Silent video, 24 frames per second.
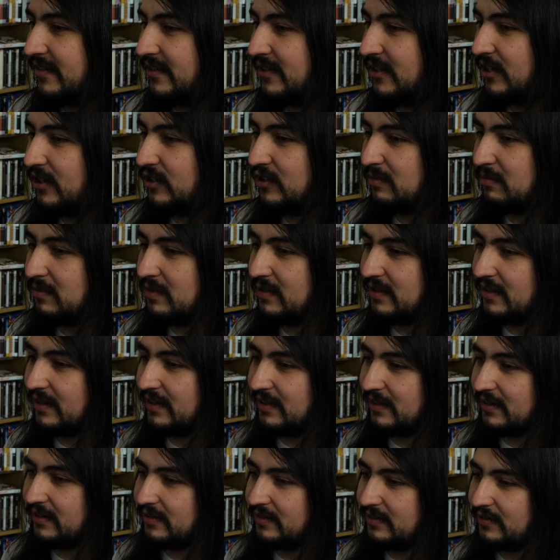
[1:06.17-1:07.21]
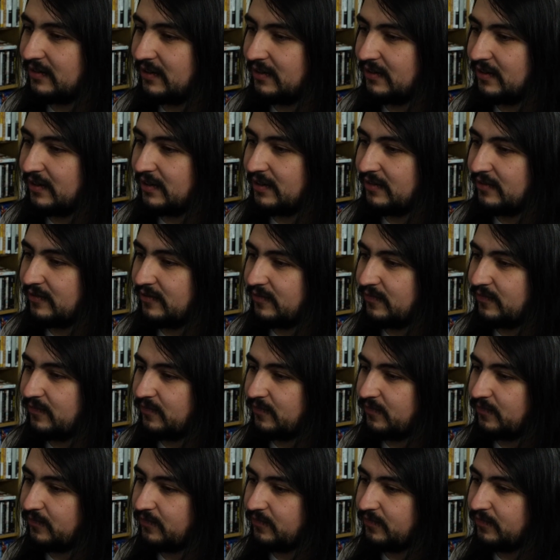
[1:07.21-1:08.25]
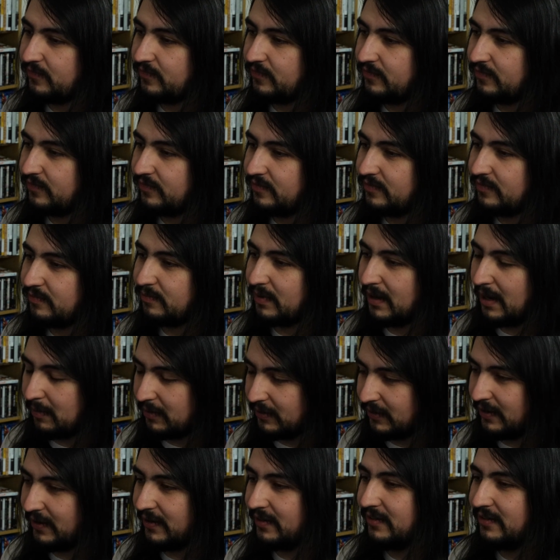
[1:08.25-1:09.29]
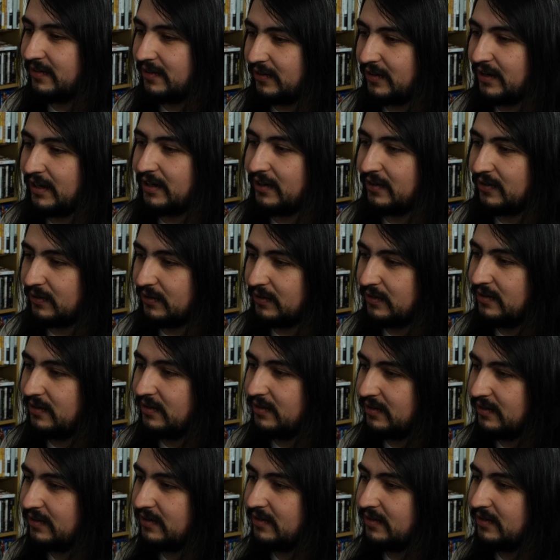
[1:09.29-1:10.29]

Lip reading: Costume design. Alright. Babylon. Okay, good.